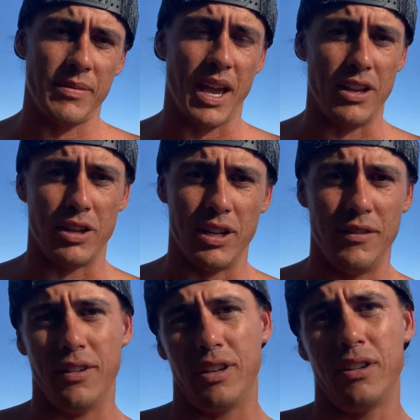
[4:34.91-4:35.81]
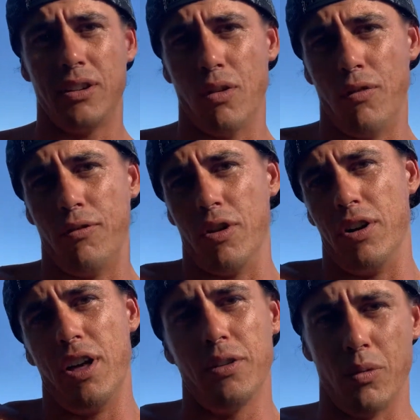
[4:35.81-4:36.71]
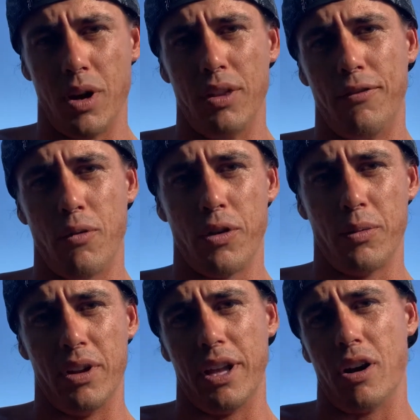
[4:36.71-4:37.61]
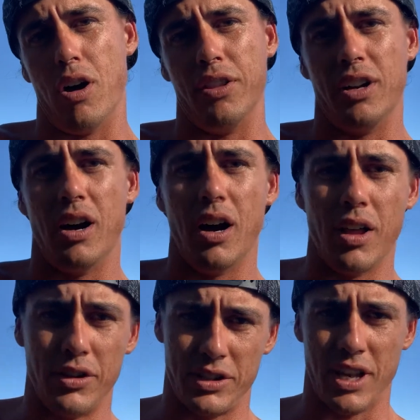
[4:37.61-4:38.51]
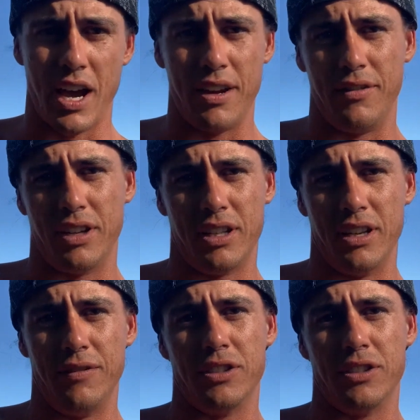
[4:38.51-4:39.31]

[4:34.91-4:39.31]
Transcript: And you can even go for another one, the fourth one, on the other side of the cliff.